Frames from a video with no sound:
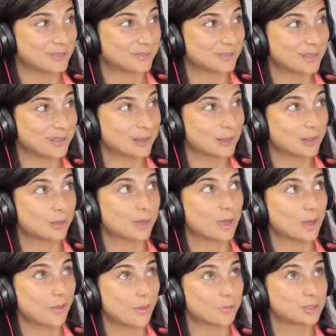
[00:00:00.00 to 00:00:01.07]
and they
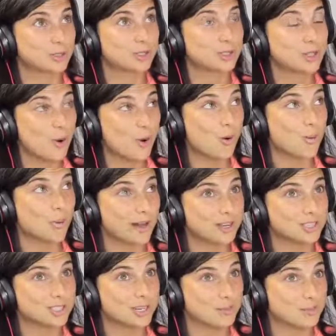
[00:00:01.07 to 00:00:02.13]
grow so
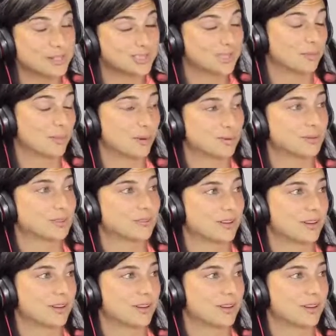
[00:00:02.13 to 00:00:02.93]
much amazing produce for